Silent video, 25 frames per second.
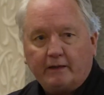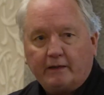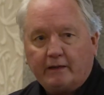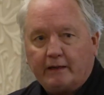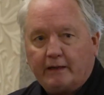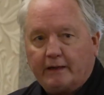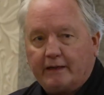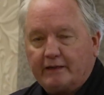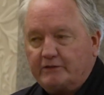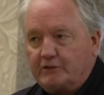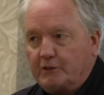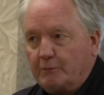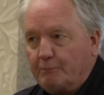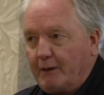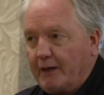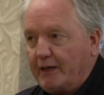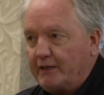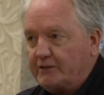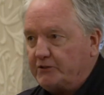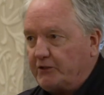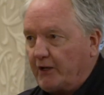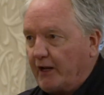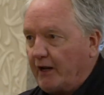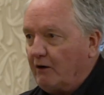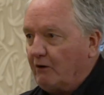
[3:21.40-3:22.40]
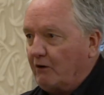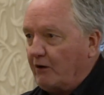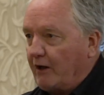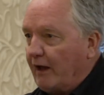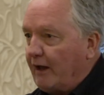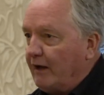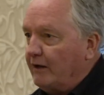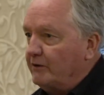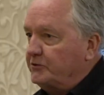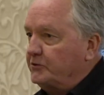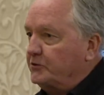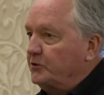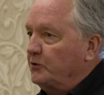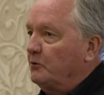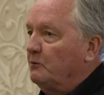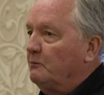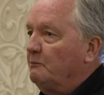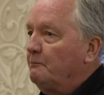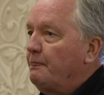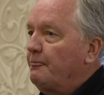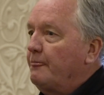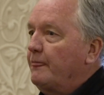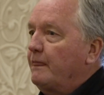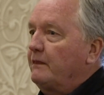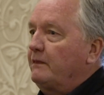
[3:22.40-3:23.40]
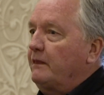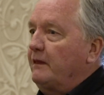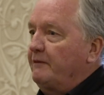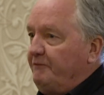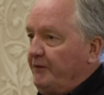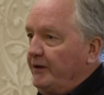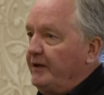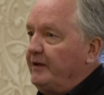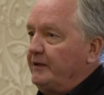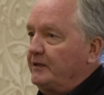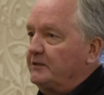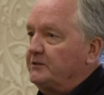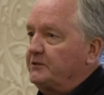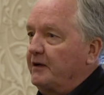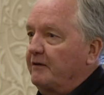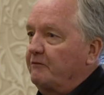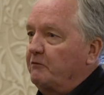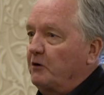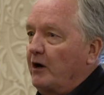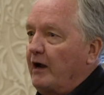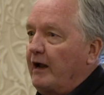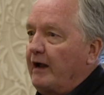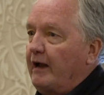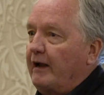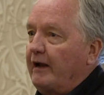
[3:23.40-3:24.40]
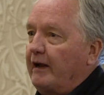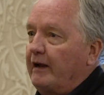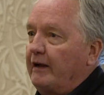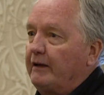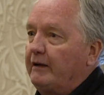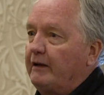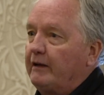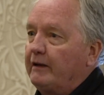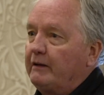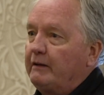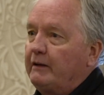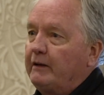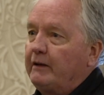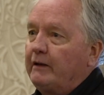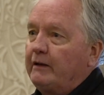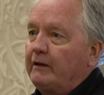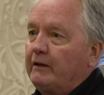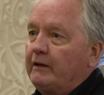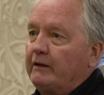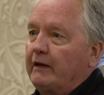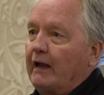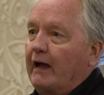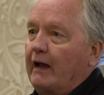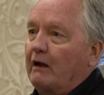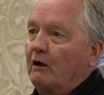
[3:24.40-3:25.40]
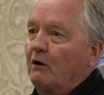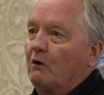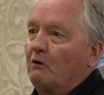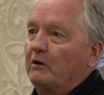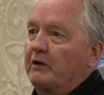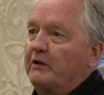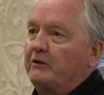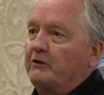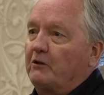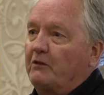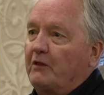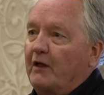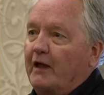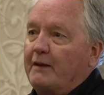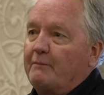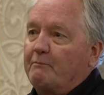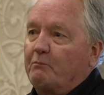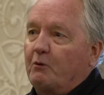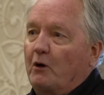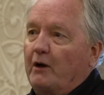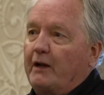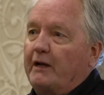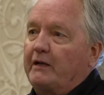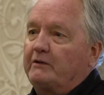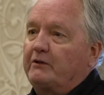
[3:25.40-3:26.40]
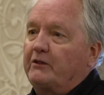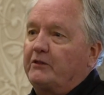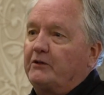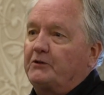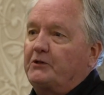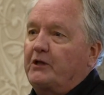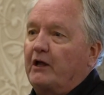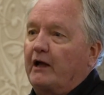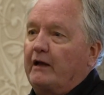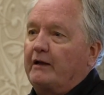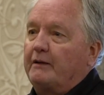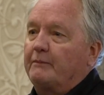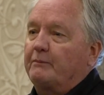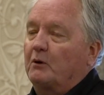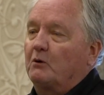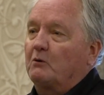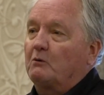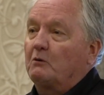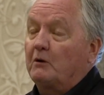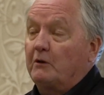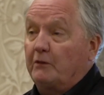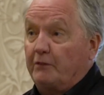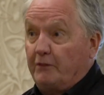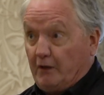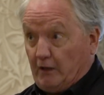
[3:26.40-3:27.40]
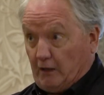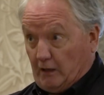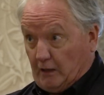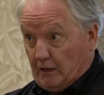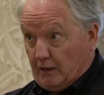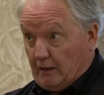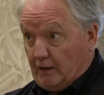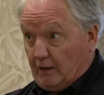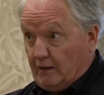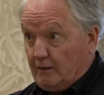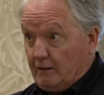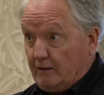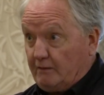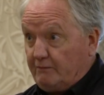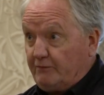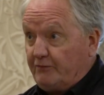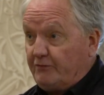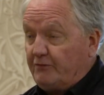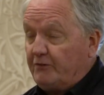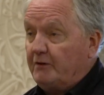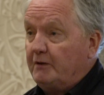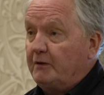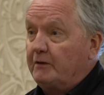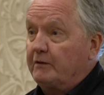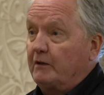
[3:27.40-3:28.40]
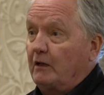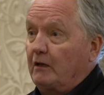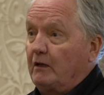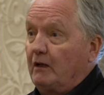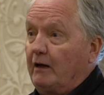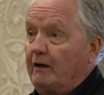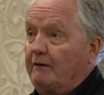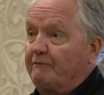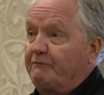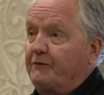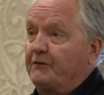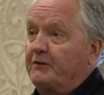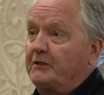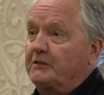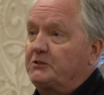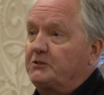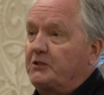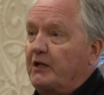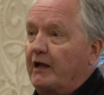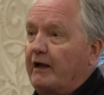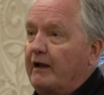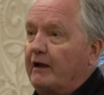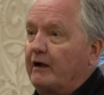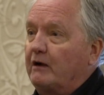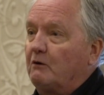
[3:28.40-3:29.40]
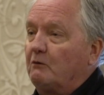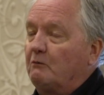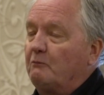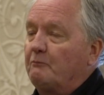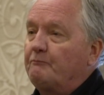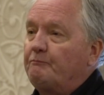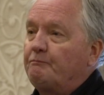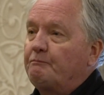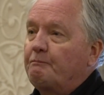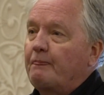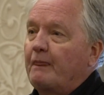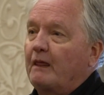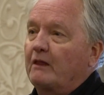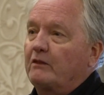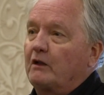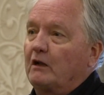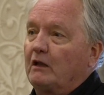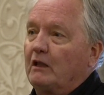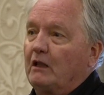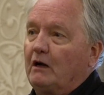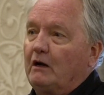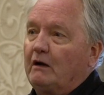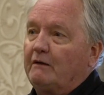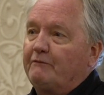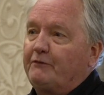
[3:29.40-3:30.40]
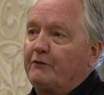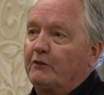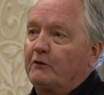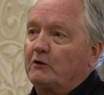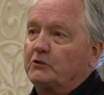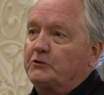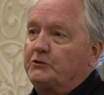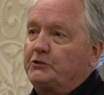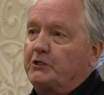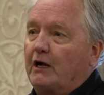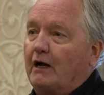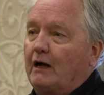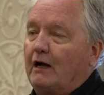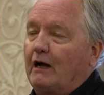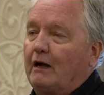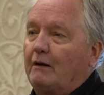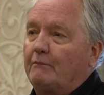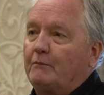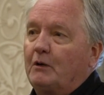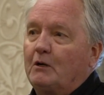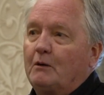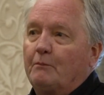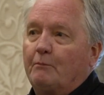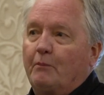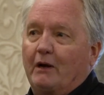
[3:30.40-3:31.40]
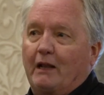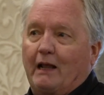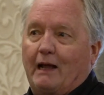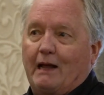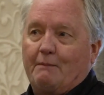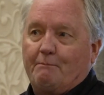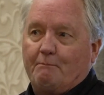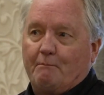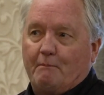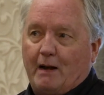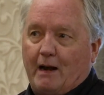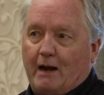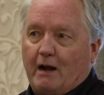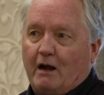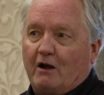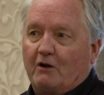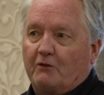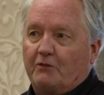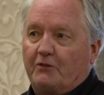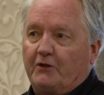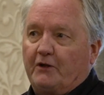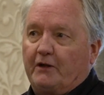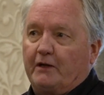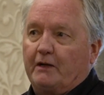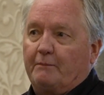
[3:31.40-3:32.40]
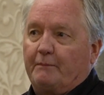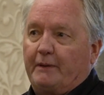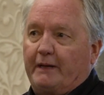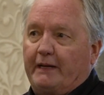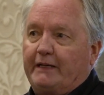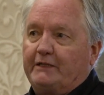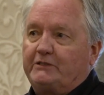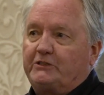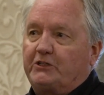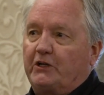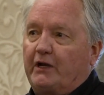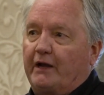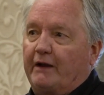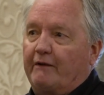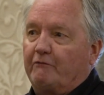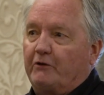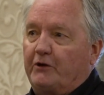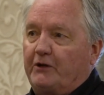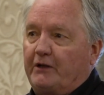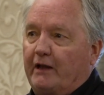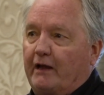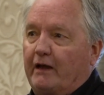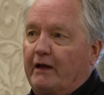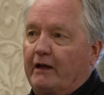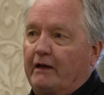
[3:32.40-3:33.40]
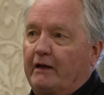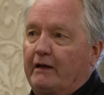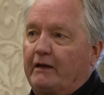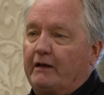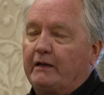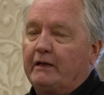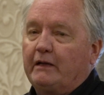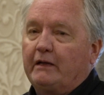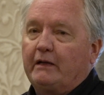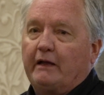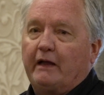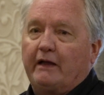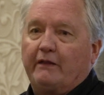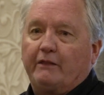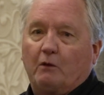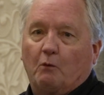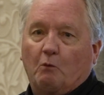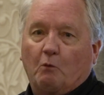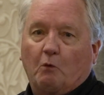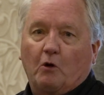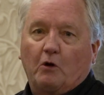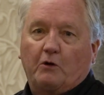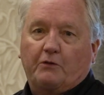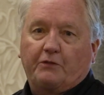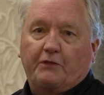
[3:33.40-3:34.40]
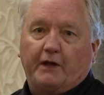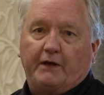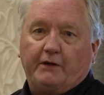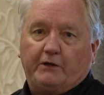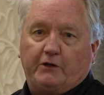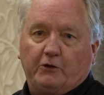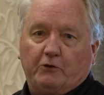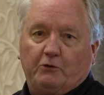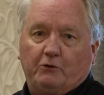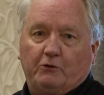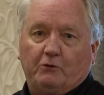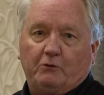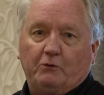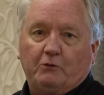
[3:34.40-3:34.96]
is the best town council that Vinton has ever had. Not only do they bring to the table the love for this town, the love for their job, but I admire them each and every day and the work they do.